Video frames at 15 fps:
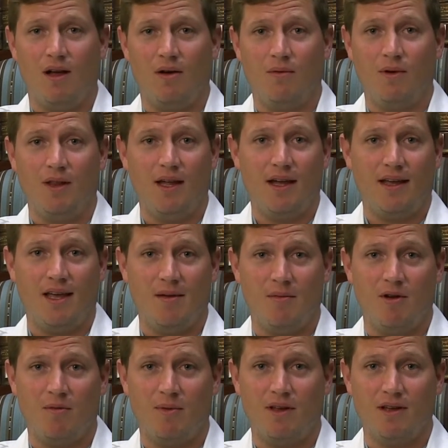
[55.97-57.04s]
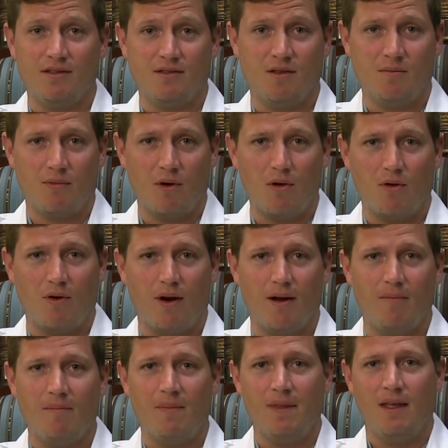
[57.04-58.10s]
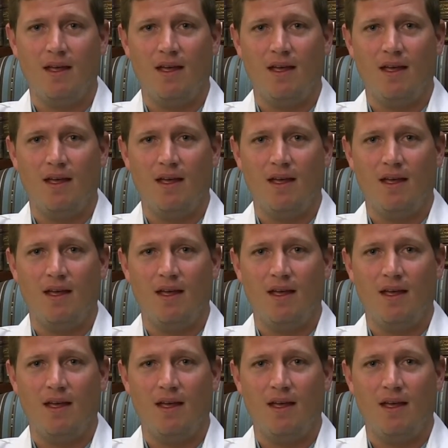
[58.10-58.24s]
Really, I came here because of the program,